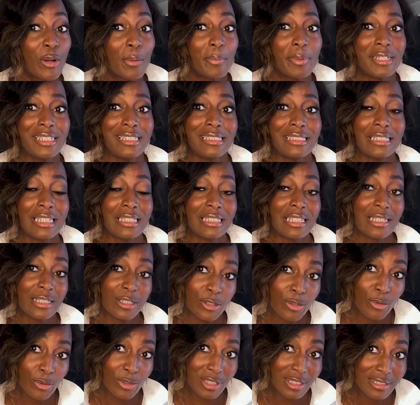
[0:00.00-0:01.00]
companies that they
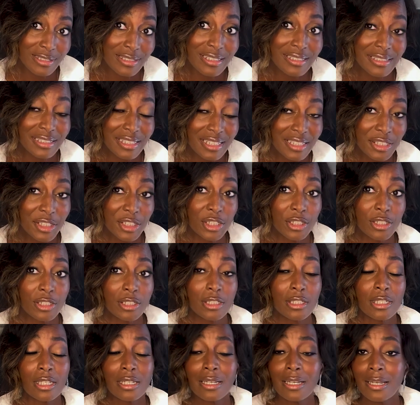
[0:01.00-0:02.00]
took these
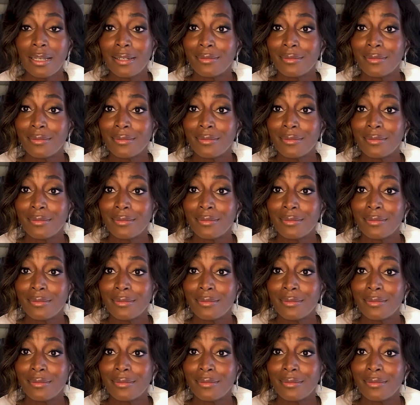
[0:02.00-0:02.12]
decisions